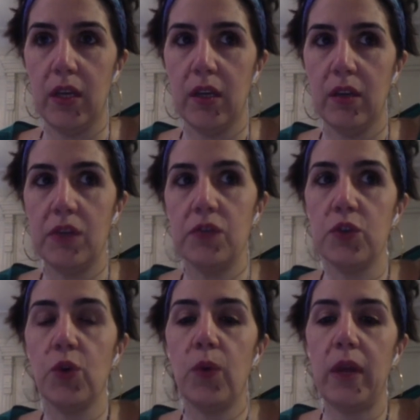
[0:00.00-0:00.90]
there's
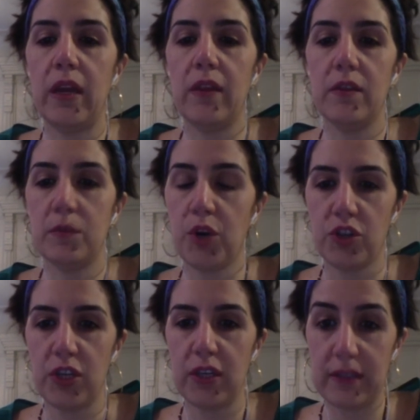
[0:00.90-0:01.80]
no way this
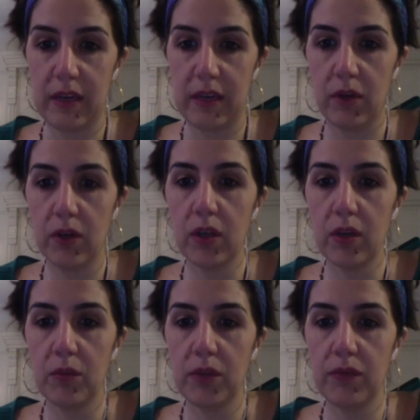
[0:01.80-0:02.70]
project is ever going to
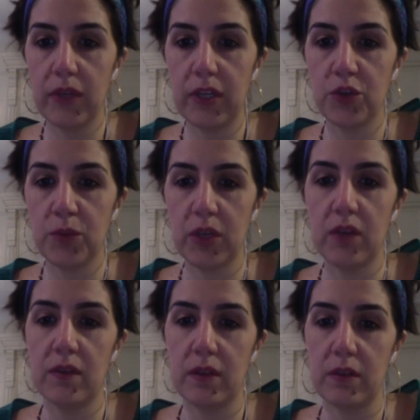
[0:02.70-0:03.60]
be finished
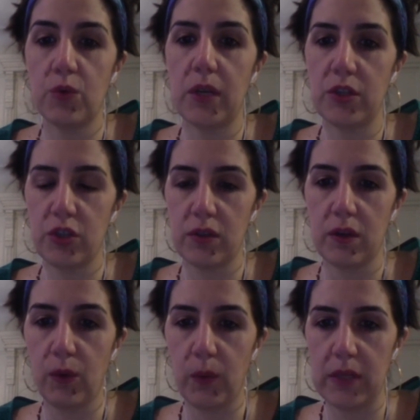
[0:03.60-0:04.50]
because these questions
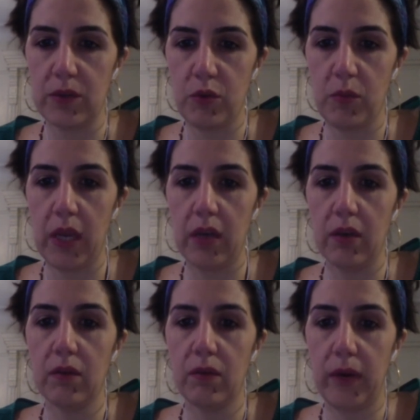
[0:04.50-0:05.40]
always
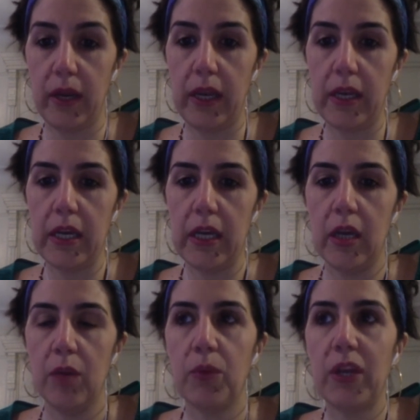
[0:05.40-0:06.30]
remain, right?
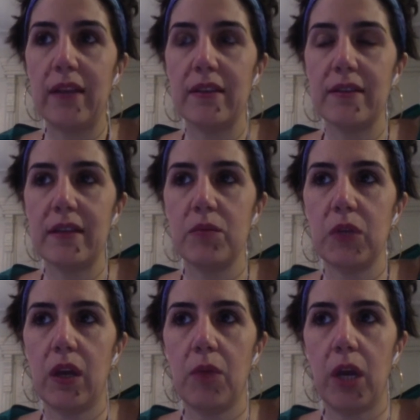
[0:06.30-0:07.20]
But at the same
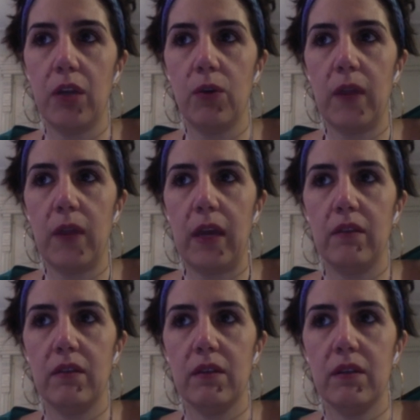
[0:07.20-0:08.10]
time, I know
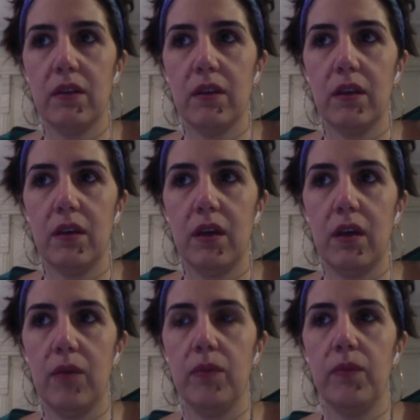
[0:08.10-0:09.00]
that
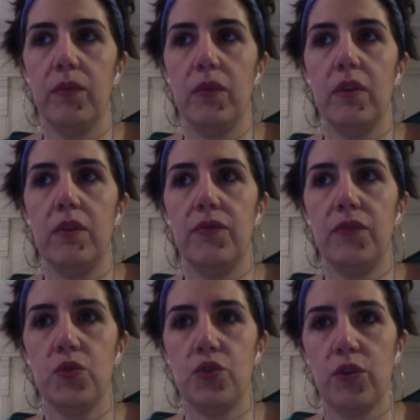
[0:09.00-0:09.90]
the
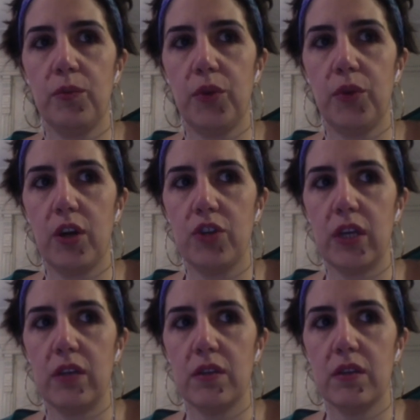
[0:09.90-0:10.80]
future
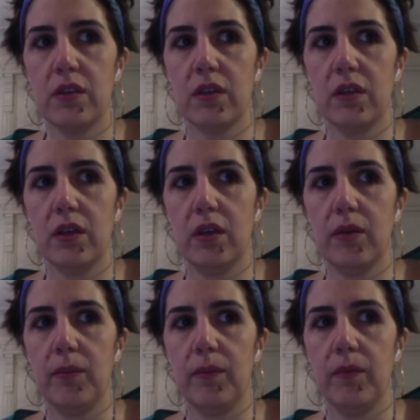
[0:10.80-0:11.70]
projects
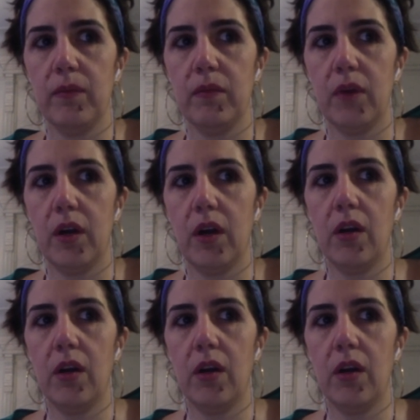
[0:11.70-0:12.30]
are